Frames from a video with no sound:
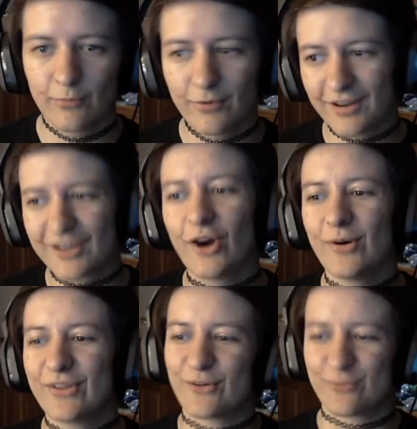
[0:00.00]
I want to
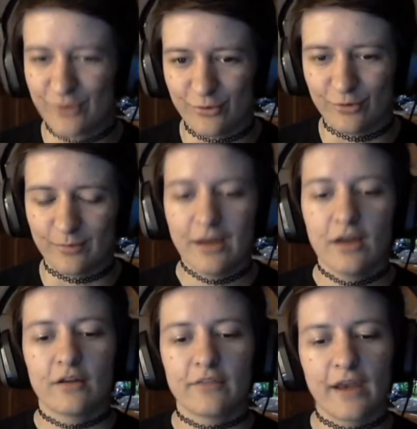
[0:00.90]
go in the room. Stay
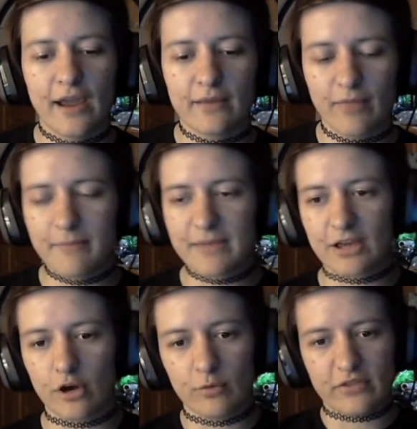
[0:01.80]
low. Then let
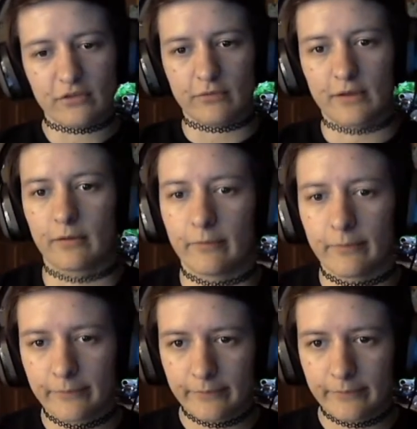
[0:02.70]
me go with you then.